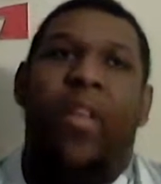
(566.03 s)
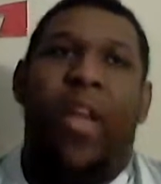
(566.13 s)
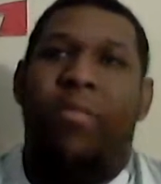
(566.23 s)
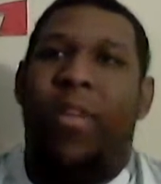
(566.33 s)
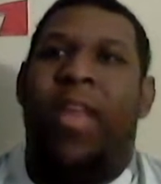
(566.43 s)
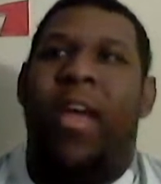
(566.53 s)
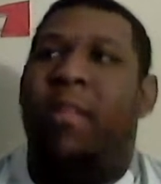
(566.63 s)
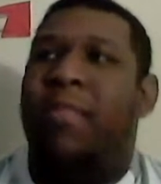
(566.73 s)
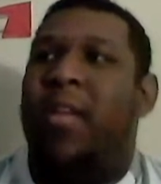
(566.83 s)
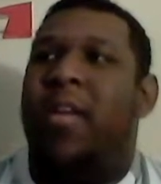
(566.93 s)
right, with
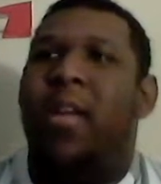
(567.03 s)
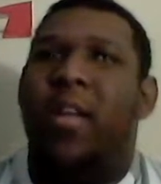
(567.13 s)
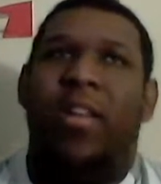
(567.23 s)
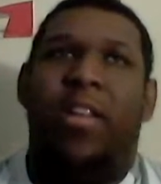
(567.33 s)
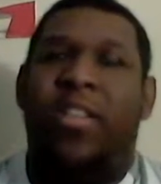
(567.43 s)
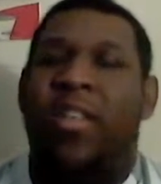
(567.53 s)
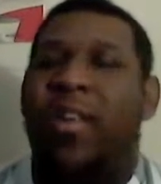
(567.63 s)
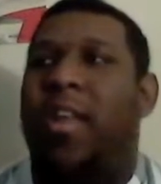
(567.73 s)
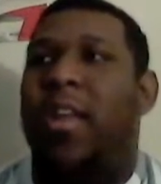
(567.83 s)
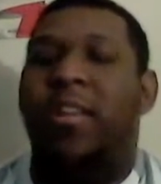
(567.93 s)
Academia and the
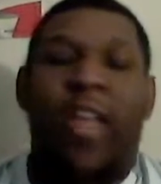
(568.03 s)
city in